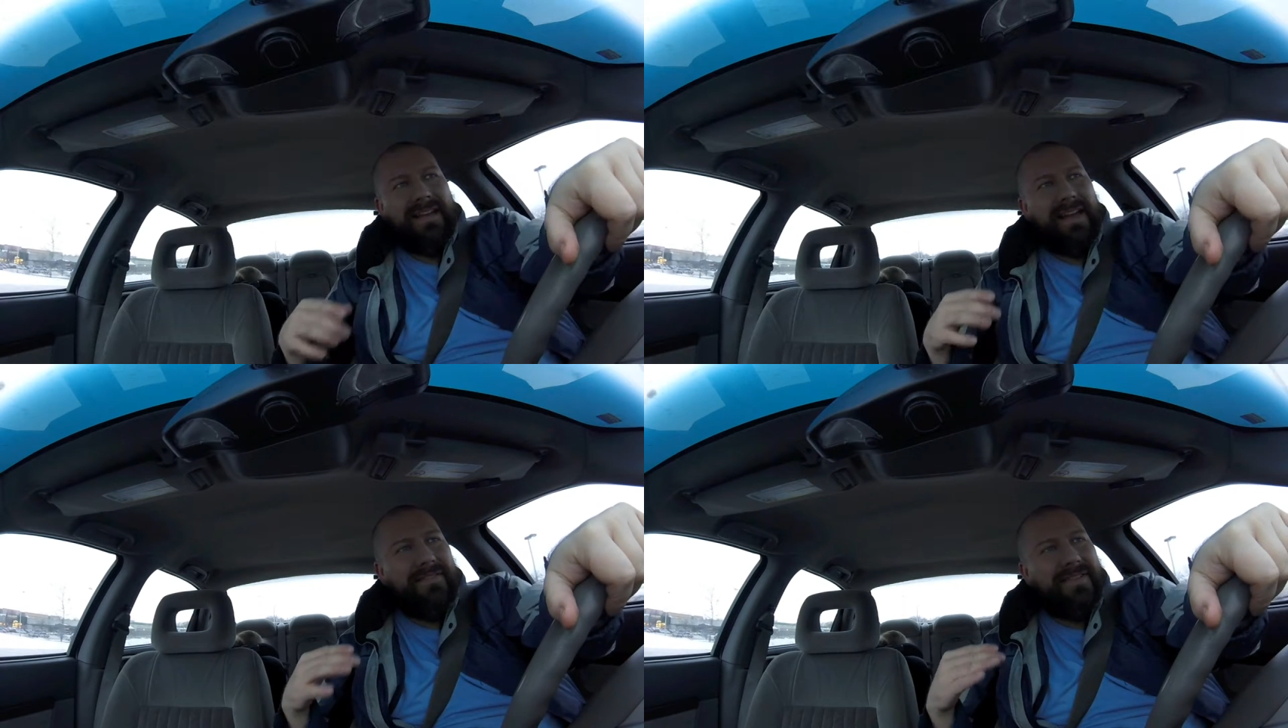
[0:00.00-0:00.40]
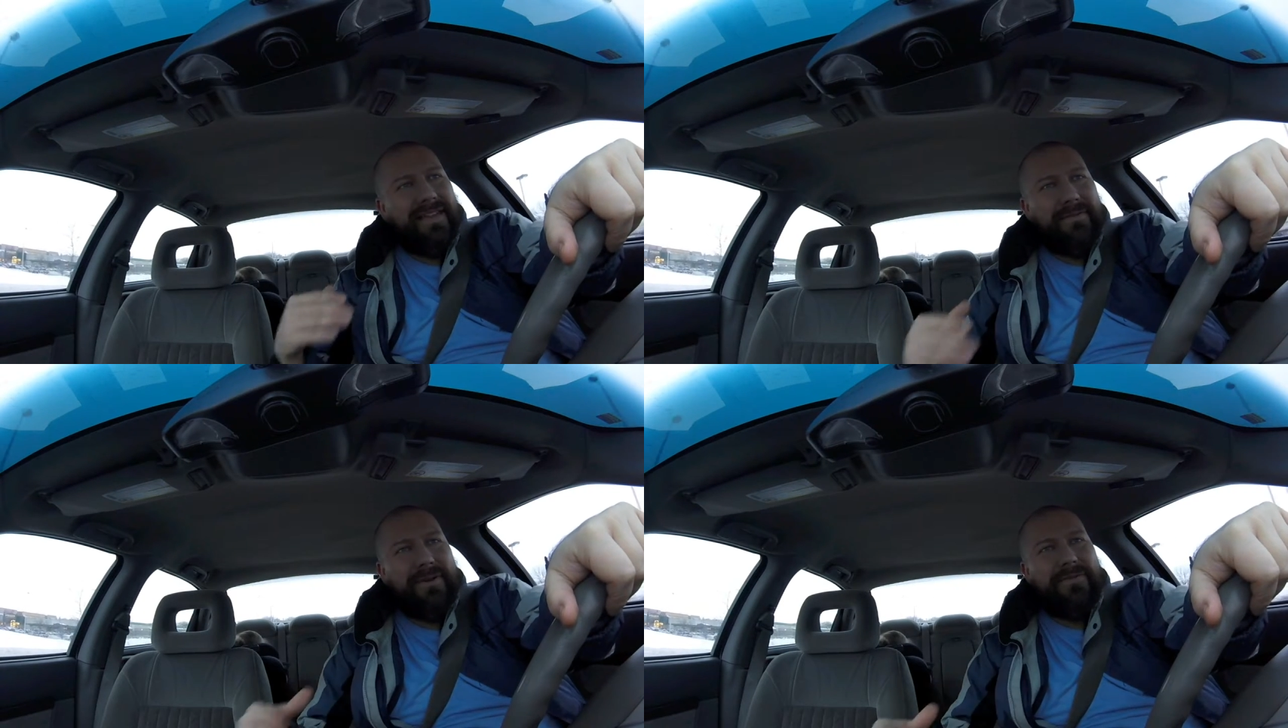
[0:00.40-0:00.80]

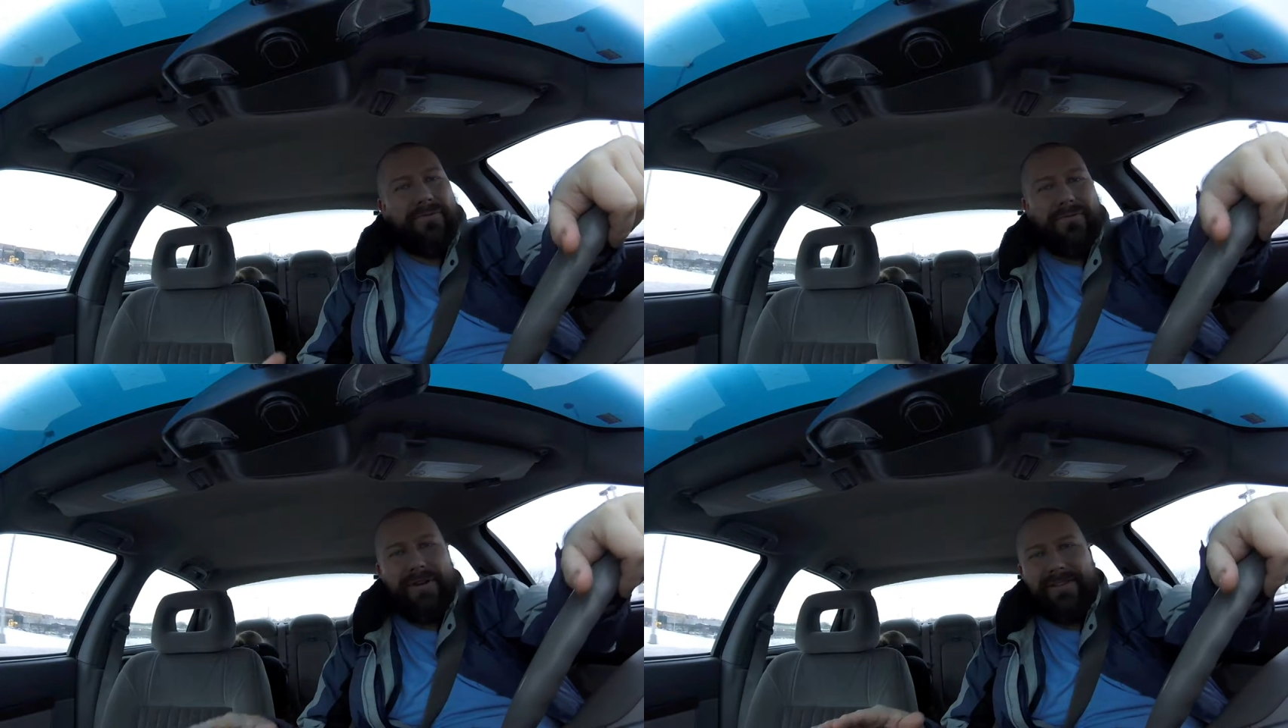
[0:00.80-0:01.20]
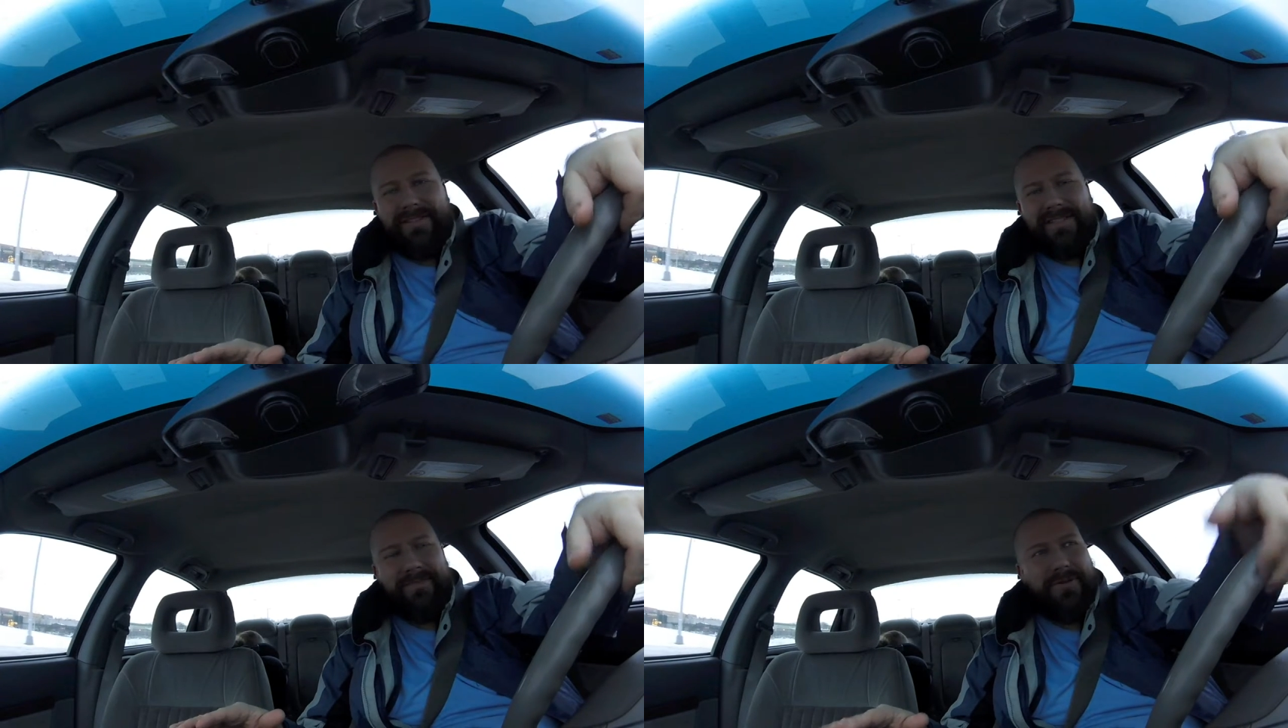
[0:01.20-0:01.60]
Everything went real
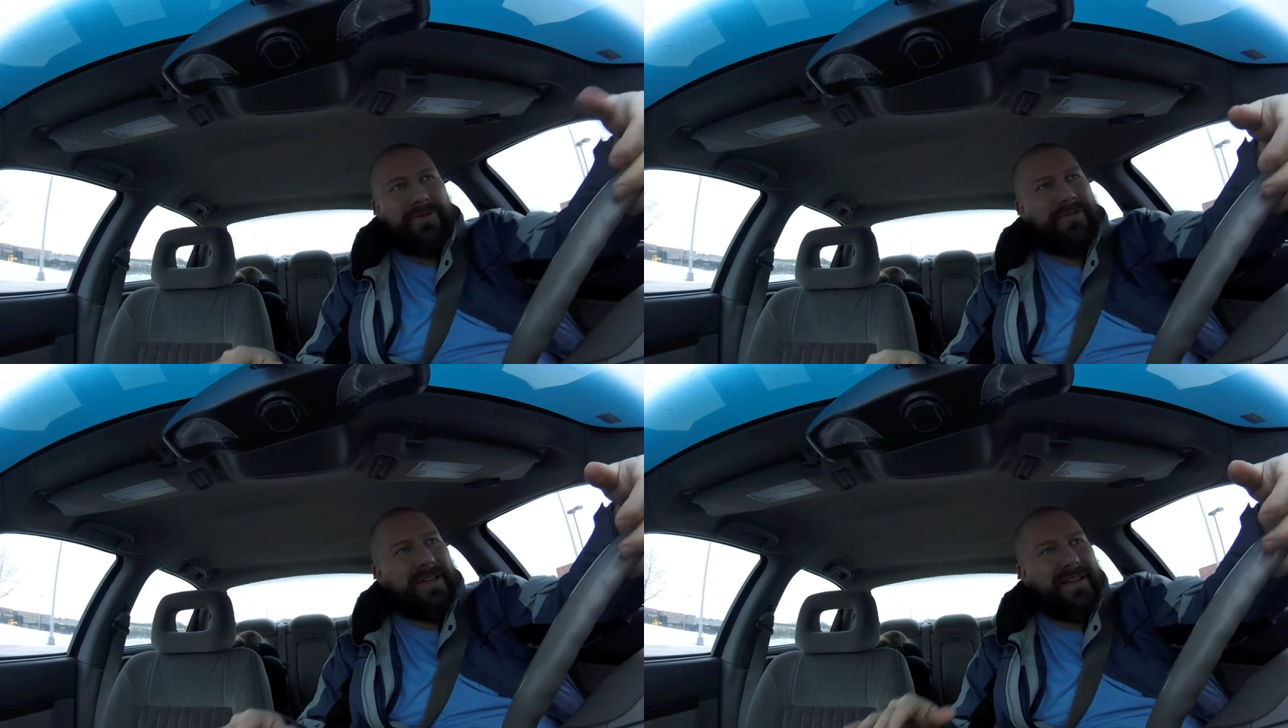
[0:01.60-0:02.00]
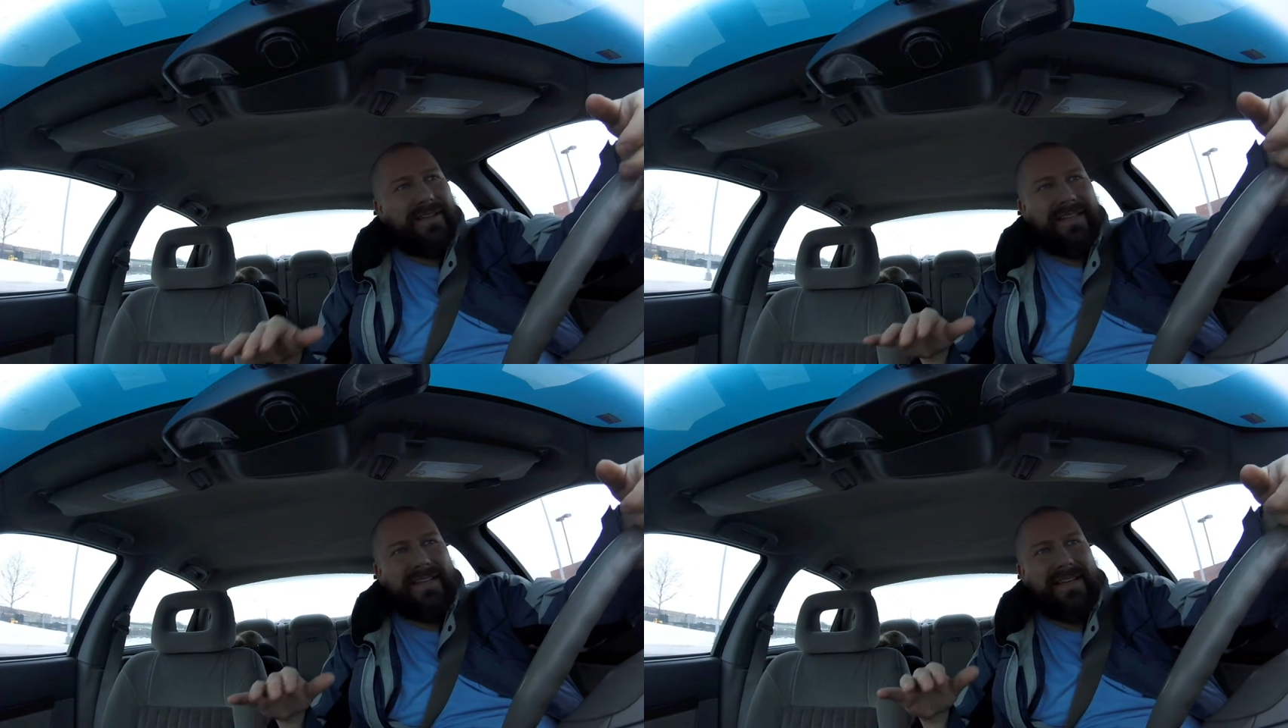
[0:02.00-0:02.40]
smooth. It,
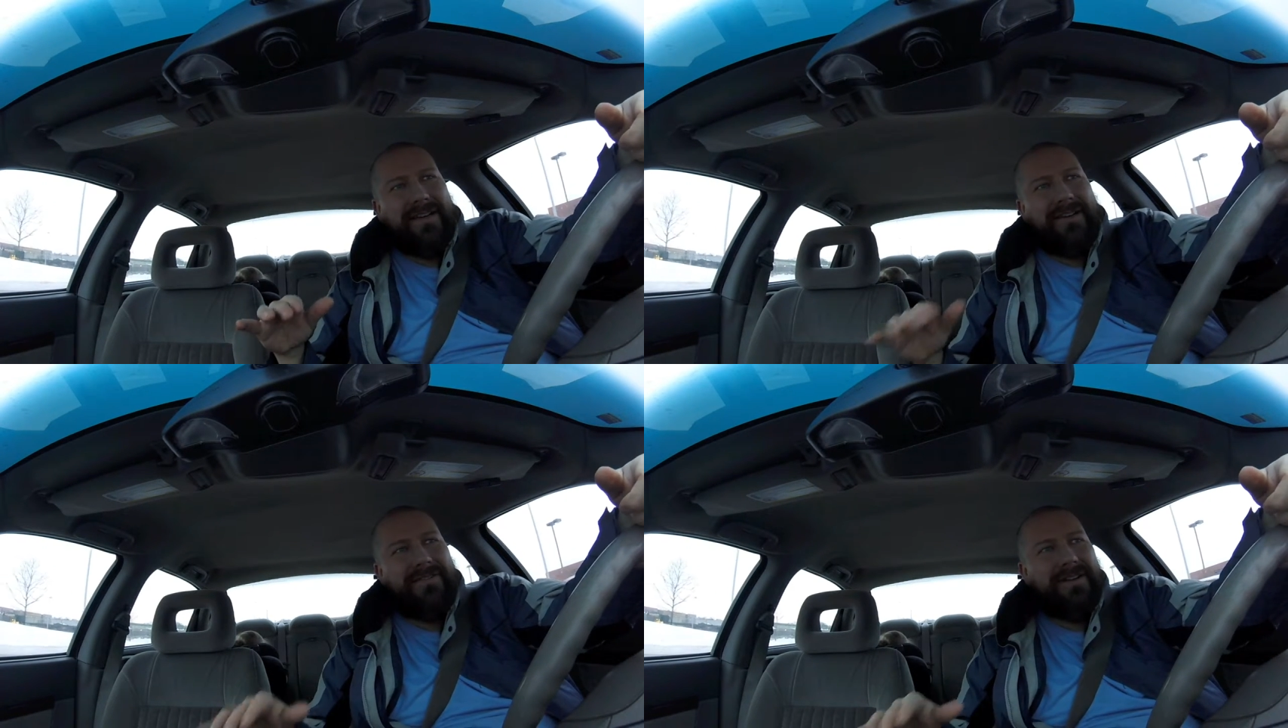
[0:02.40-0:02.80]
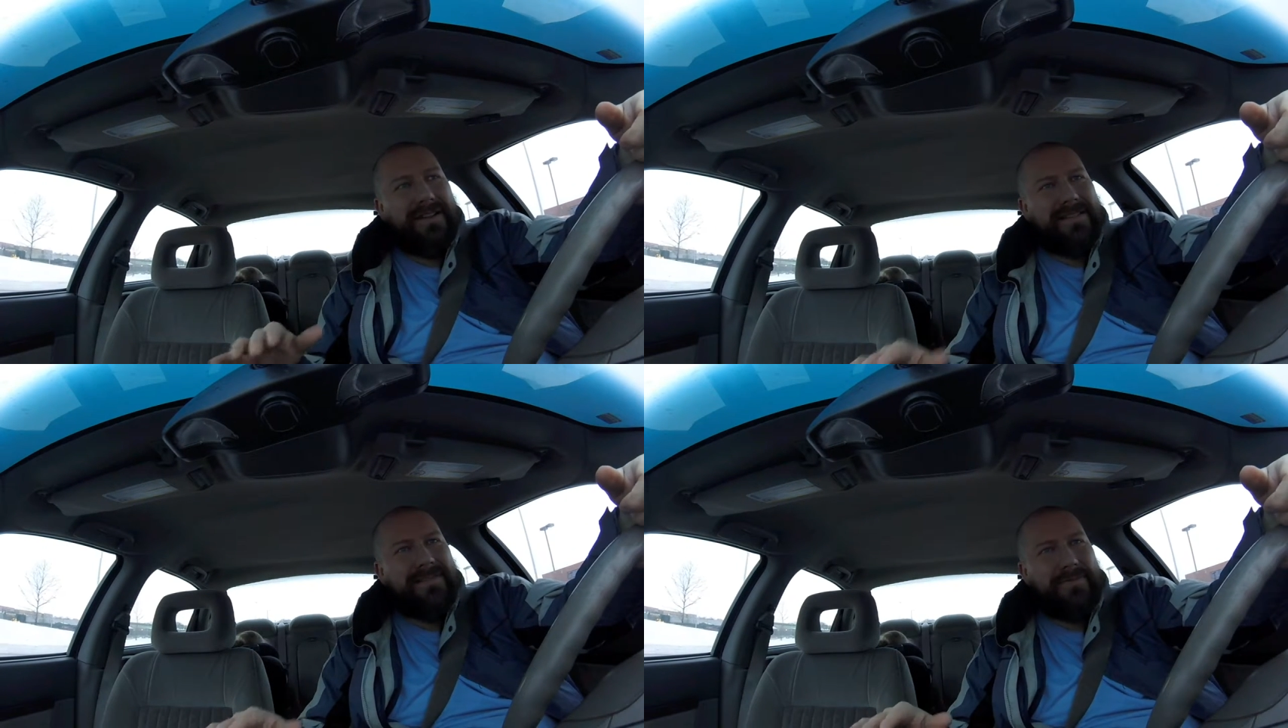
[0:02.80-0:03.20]
it couldn't have
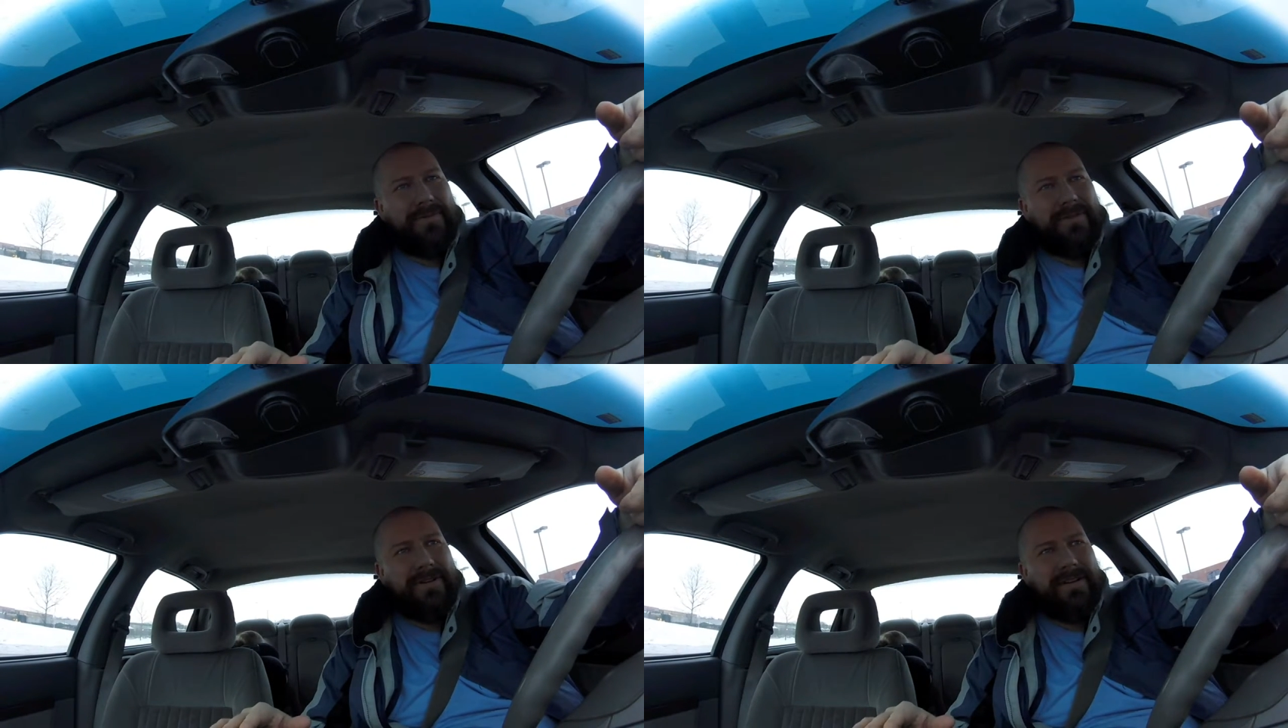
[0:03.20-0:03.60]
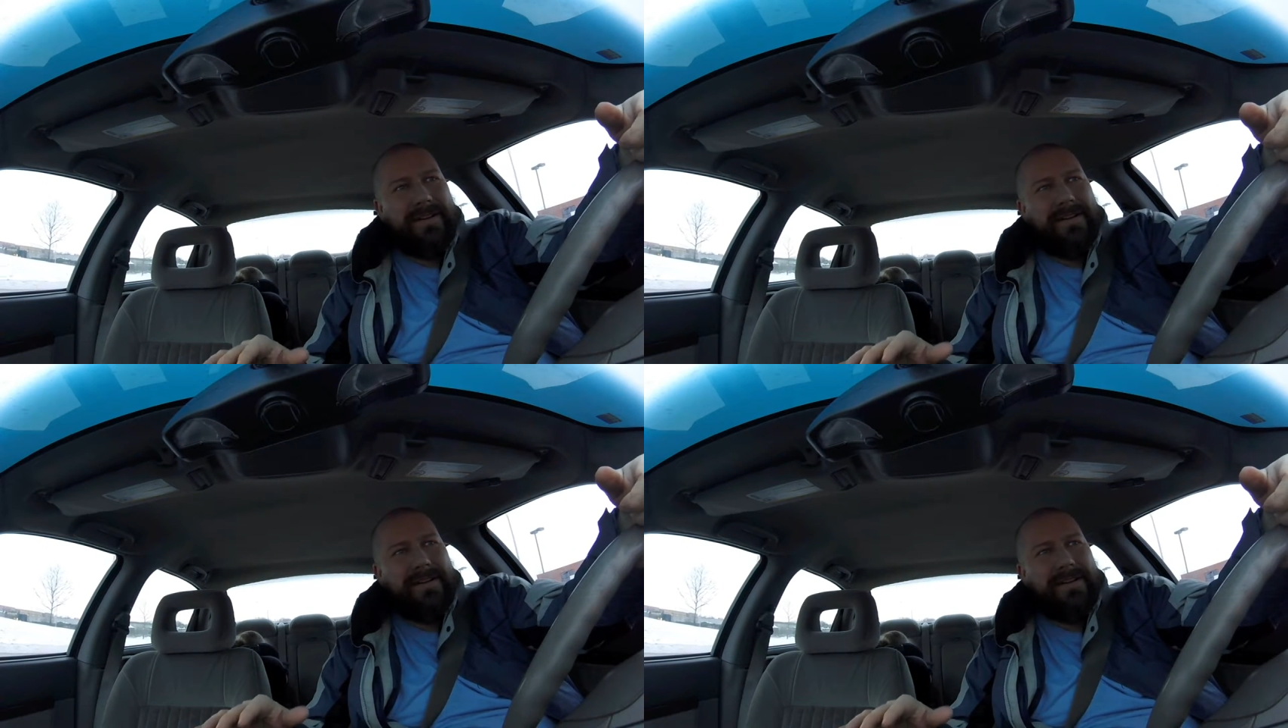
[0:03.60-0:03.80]
gone smoother.